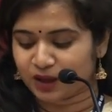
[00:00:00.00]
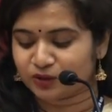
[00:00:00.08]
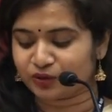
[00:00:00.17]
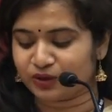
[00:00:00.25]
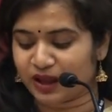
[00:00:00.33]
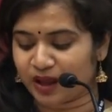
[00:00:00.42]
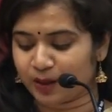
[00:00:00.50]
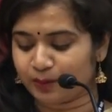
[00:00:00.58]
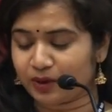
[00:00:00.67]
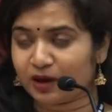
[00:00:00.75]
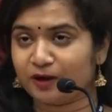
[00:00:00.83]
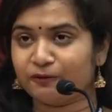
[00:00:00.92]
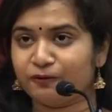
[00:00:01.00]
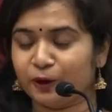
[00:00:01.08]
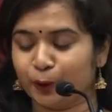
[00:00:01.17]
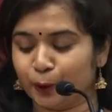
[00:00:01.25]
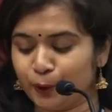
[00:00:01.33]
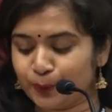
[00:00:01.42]
To name a
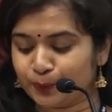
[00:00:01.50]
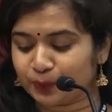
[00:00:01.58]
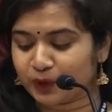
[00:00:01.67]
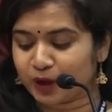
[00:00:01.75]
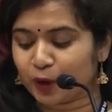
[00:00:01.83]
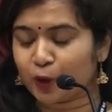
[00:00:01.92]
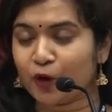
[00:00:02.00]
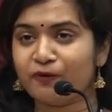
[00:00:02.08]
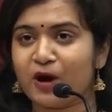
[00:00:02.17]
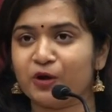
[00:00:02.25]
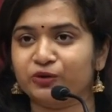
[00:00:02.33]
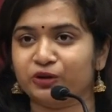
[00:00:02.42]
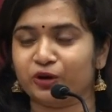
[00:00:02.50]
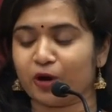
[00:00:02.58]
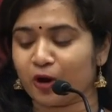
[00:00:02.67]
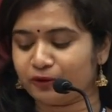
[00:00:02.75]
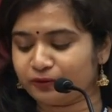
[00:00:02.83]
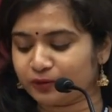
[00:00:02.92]
few, co-founder
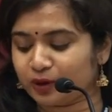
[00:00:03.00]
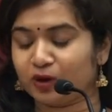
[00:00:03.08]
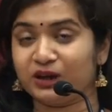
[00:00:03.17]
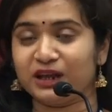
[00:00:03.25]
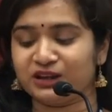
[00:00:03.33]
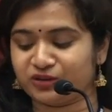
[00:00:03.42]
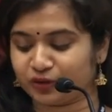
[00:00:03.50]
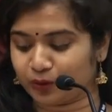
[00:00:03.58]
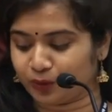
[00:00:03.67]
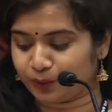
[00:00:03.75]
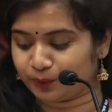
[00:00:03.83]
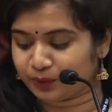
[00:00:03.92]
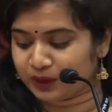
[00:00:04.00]
of Olito,